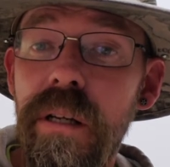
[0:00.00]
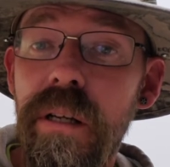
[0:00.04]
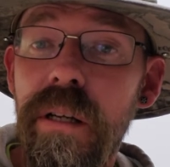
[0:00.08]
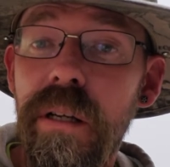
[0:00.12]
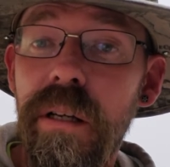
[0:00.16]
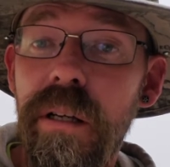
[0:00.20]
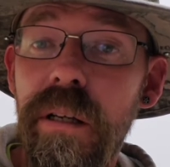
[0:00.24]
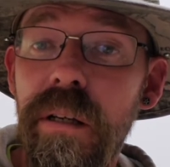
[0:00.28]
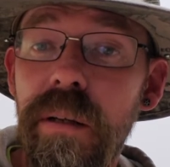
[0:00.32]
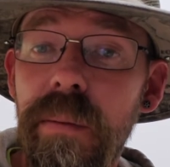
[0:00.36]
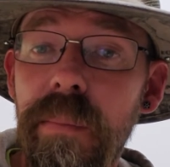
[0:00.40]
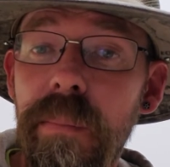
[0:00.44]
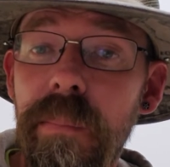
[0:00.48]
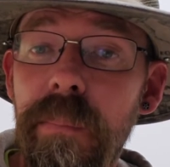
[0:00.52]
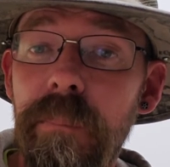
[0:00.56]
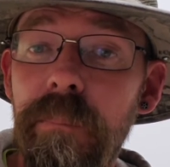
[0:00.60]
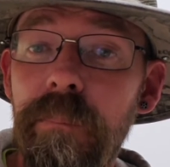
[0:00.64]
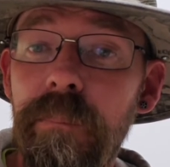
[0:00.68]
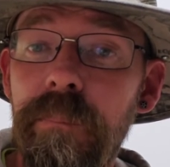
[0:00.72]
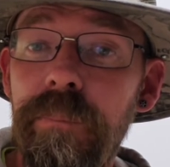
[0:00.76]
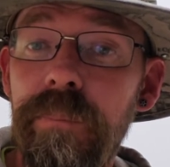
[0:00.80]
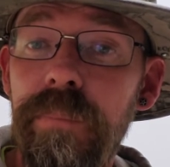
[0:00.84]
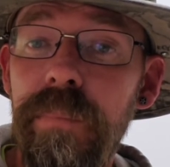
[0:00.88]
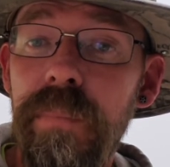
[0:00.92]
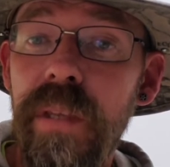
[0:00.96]
uh,
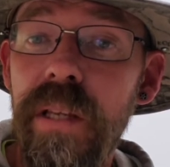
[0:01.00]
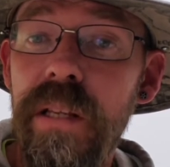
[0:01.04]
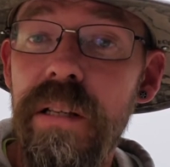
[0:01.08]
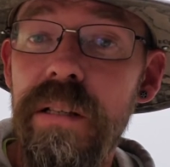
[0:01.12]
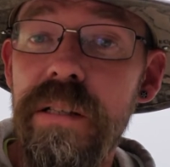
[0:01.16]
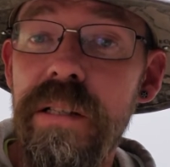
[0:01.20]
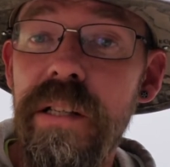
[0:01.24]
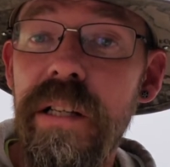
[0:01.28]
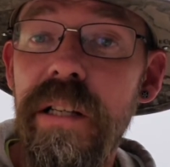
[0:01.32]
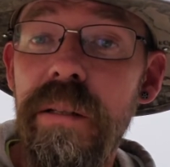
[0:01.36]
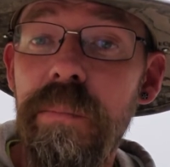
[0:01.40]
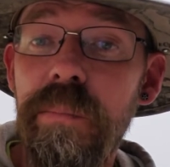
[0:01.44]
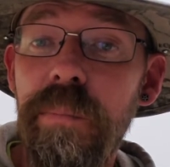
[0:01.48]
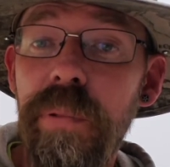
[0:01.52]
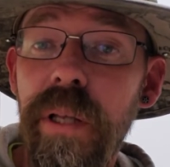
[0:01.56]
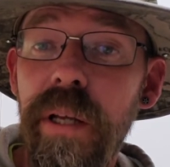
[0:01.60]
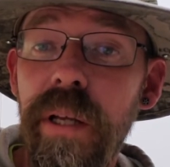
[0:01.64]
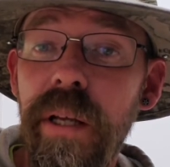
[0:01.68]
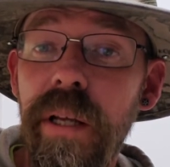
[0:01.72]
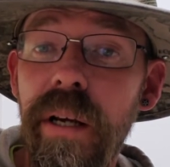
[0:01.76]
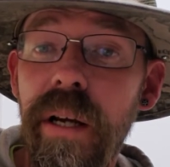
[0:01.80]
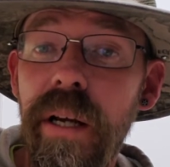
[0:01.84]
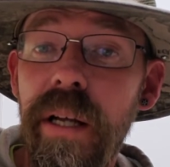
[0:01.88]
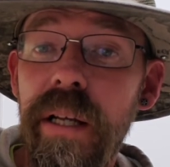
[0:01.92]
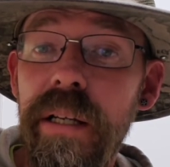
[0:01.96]
skid
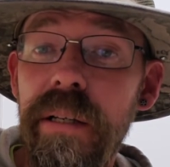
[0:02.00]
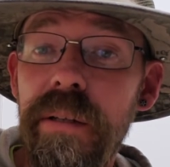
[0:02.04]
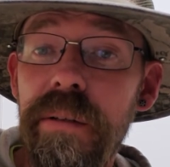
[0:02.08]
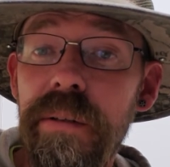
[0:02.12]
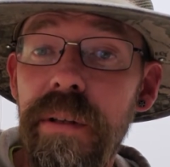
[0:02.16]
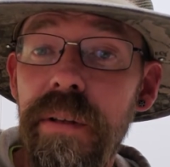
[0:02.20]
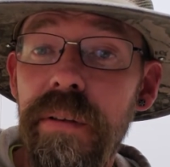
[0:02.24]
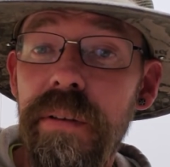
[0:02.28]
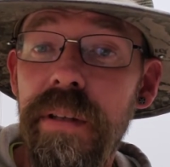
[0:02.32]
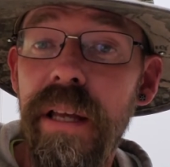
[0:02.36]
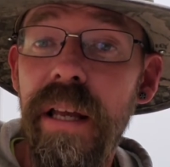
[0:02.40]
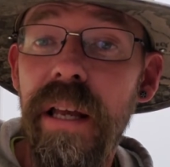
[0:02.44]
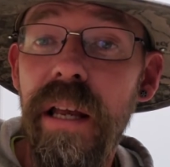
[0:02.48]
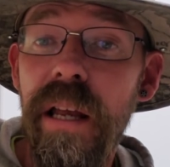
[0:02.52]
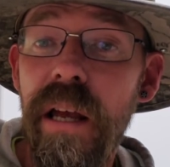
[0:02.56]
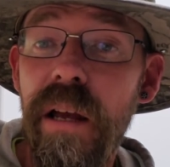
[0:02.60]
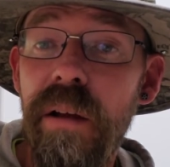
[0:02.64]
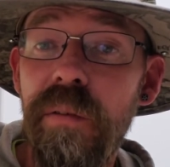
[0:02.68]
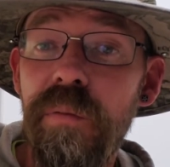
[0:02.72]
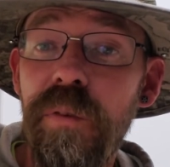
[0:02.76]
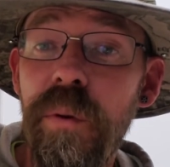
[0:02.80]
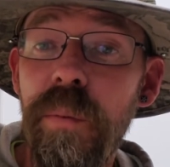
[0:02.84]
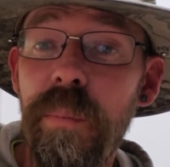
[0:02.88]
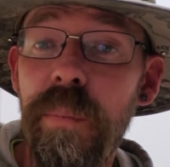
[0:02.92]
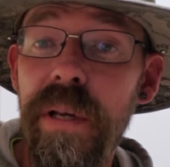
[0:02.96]
plate, I hear that they
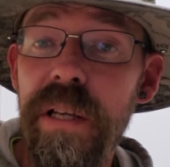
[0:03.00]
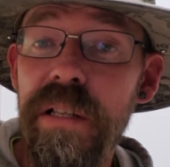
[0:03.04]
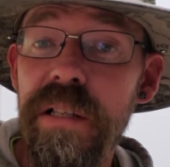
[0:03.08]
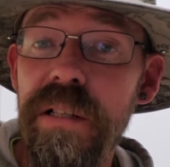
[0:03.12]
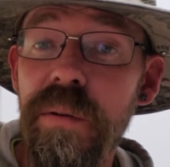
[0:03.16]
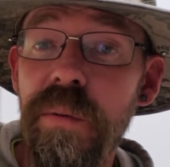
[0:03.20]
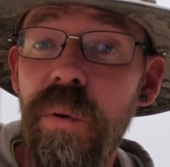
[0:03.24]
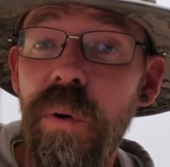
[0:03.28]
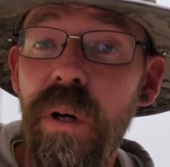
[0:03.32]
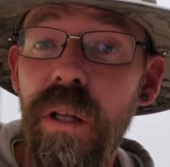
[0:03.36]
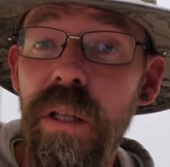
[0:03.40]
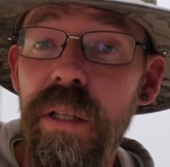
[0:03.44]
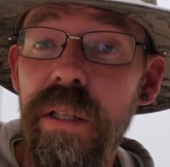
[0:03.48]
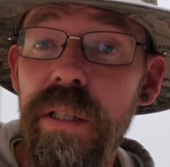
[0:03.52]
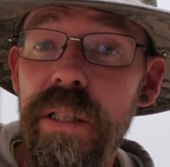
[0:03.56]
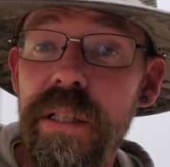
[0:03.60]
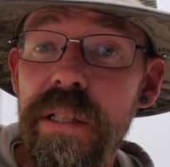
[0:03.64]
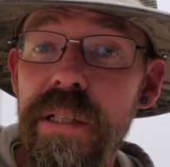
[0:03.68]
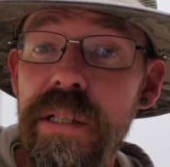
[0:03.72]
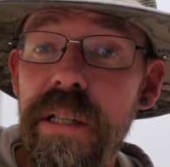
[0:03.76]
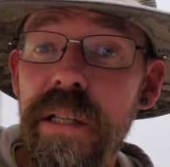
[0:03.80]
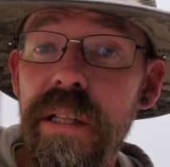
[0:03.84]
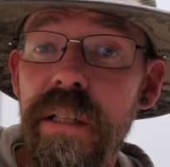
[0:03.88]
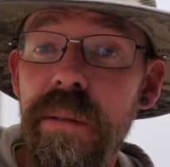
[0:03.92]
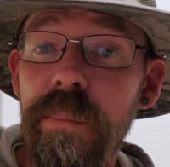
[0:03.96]
have the best quality
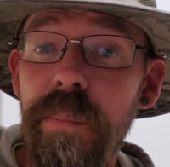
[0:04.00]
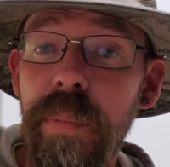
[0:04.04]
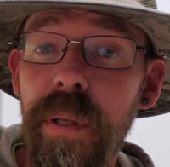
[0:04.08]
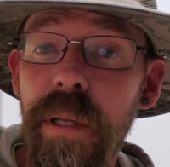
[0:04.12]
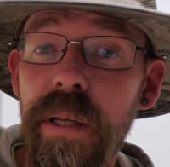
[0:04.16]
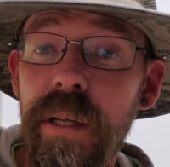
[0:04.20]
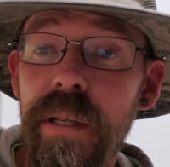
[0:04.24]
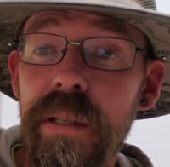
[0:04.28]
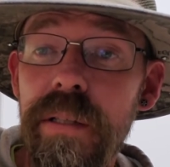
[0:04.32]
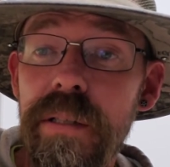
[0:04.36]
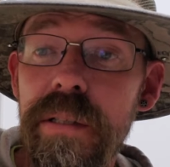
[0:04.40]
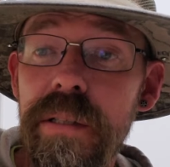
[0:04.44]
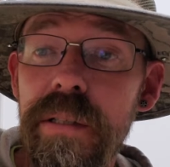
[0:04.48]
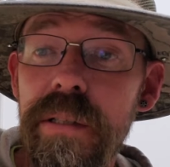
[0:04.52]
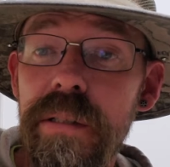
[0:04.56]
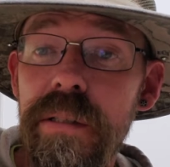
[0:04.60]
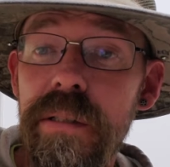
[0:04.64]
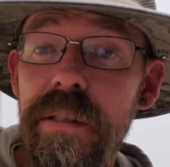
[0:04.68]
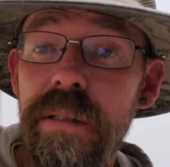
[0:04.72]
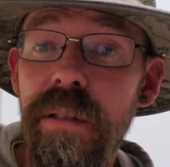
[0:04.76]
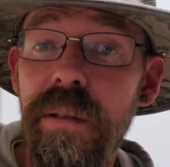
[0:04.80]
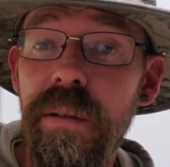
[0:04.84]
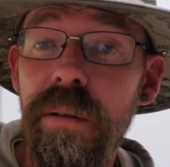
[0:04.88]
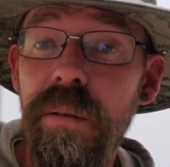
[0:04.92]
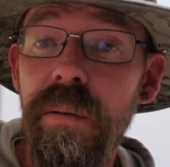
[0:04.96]
skid plates.
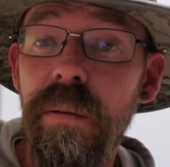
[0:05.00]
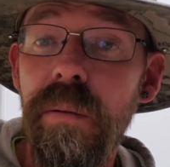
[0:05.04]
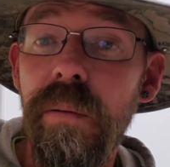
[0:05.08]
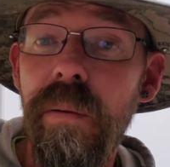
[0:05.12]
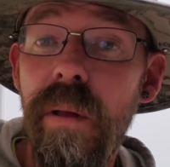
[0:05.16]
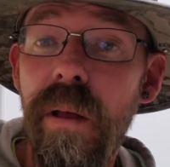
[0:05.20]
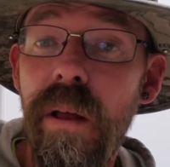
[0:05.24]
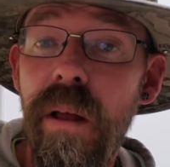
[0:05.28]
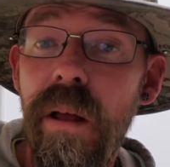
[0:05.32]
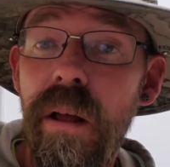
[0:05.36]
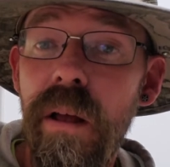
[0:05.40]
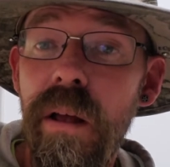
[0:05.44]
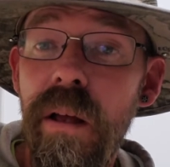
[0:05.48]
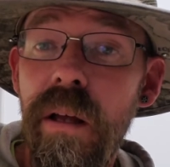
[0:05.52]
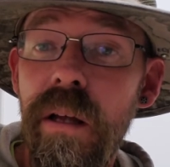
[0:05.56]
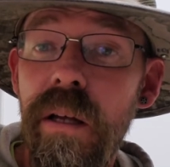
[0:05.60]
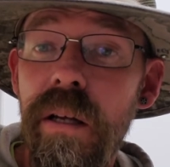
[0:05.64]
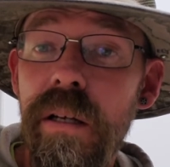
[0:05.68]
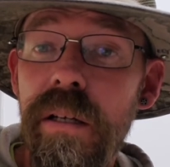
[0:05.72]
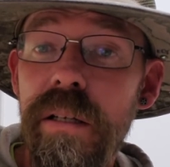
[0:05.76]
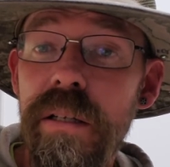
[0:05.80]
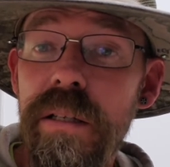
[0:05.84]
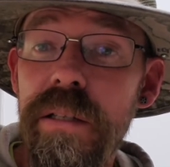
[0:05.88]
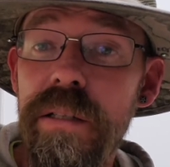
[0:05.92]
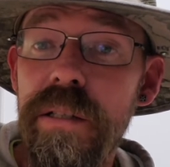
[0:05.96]
So
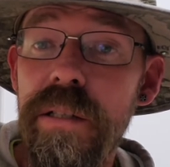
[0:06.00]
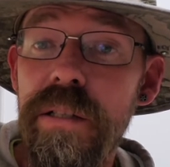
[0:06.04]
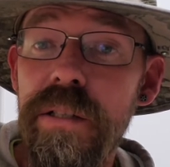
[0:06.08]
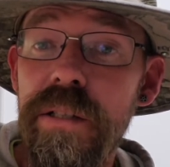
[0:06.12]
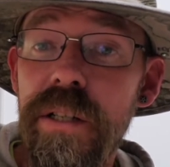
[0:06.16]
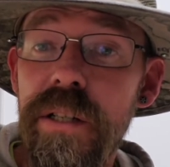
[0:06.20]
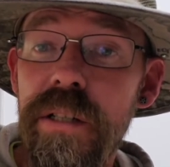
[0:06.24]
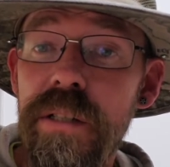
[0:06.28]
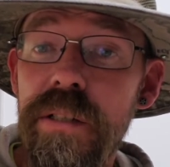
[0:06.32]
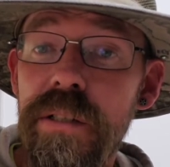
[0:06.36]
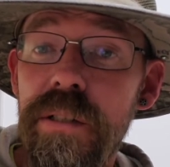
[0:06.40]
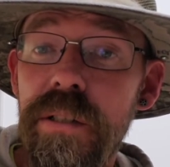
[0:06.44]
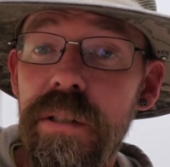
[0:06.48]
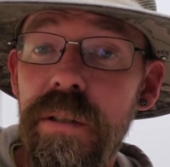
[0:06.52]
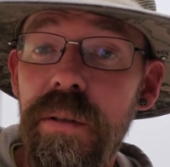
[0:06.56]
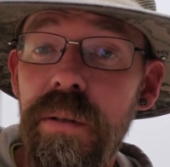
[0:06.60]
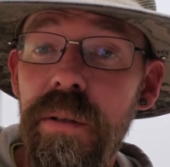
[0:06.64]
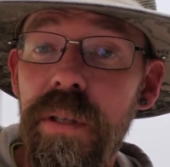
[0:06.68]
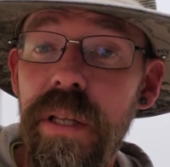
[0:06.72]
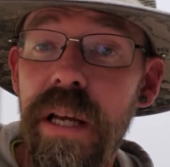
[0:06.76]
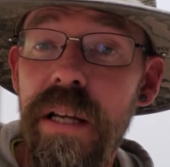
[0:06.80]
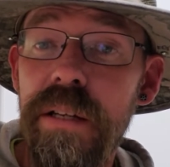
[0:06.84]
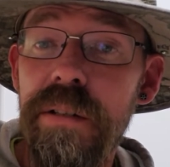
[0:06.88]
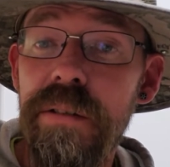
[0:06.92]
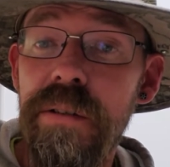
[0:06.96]
I suggest you go
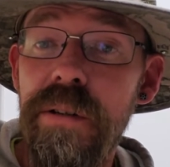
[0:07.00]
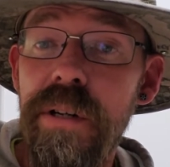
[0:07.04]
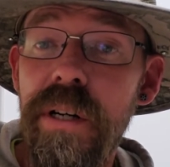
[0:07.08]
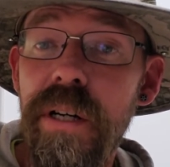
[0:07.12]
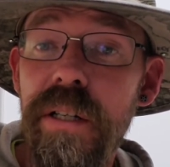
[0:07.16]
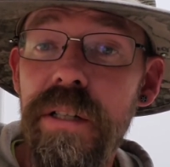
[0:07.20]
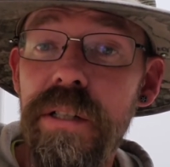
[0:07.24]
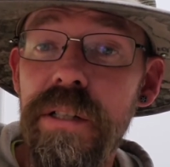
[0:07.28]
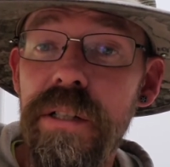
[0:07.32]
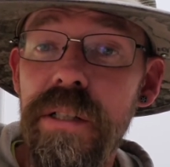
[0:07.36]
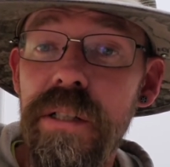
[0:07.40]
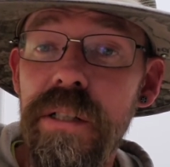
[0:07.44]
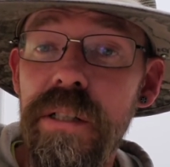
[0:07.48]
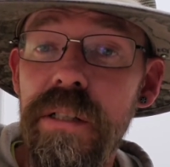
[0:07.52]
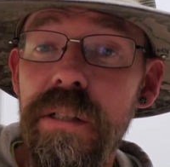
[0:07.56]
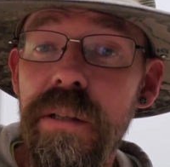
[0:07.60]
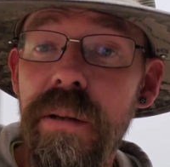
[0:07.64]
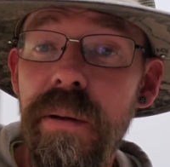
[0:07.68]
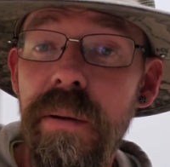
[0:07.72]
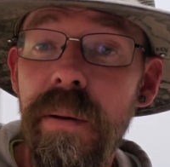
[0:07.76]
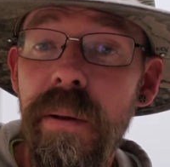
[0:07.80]
that direction.